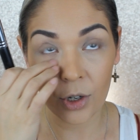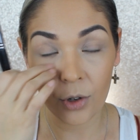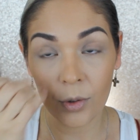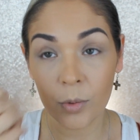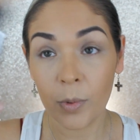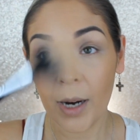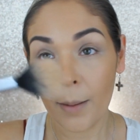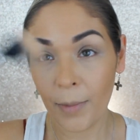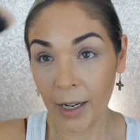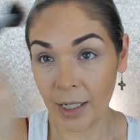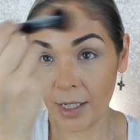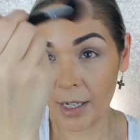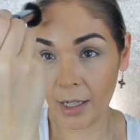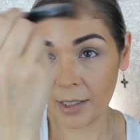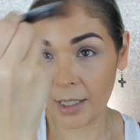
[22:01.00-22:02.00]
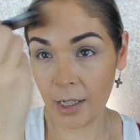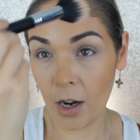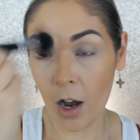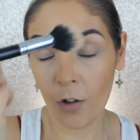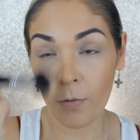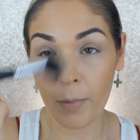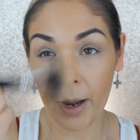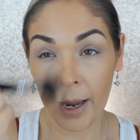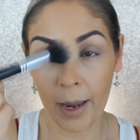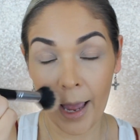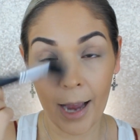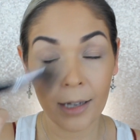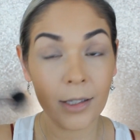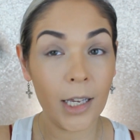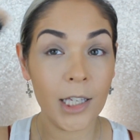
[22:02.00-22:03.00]
use when I'm like dusting off my
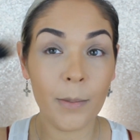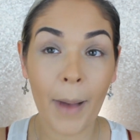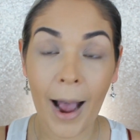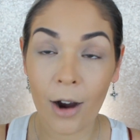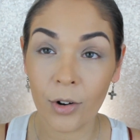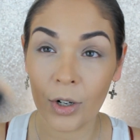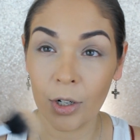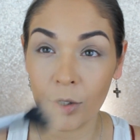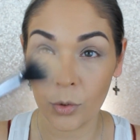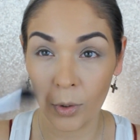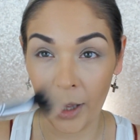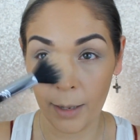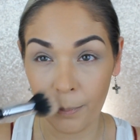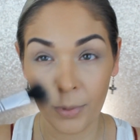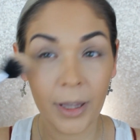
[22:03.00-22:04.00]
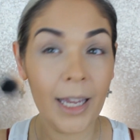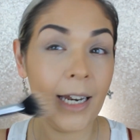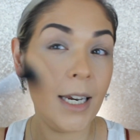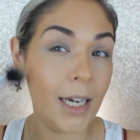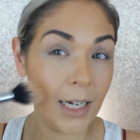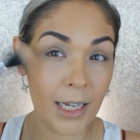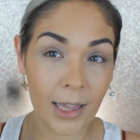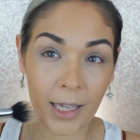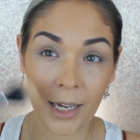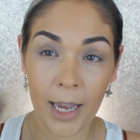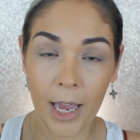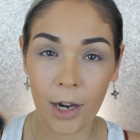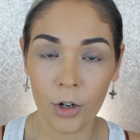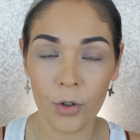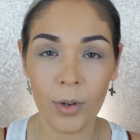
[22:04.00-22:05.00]
excess powders or like blending anything
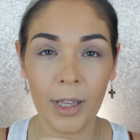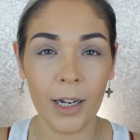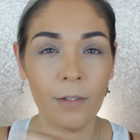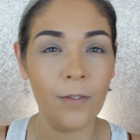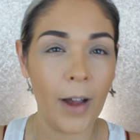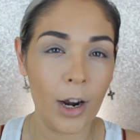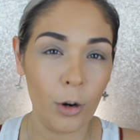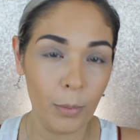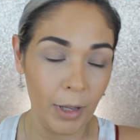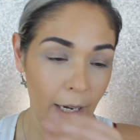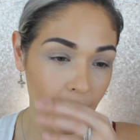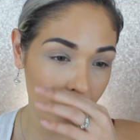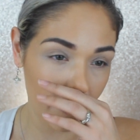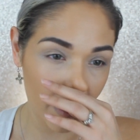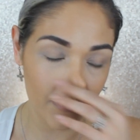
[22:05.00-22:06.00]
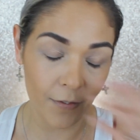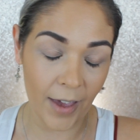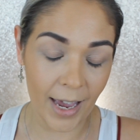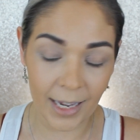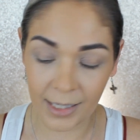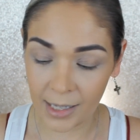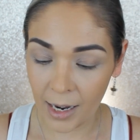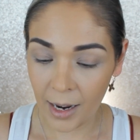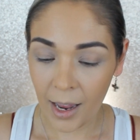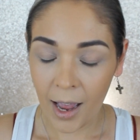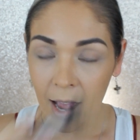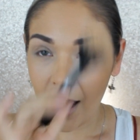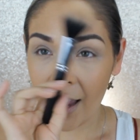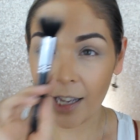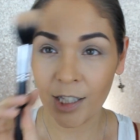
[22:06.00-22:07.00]
in or doing like a final blend on my face.
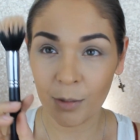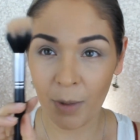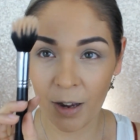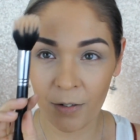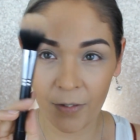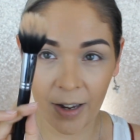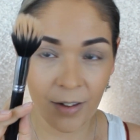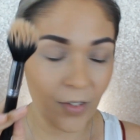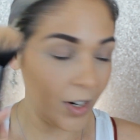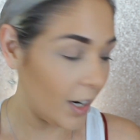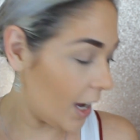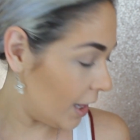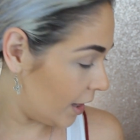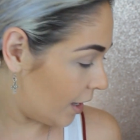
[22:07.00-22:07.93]
It's my favorite. I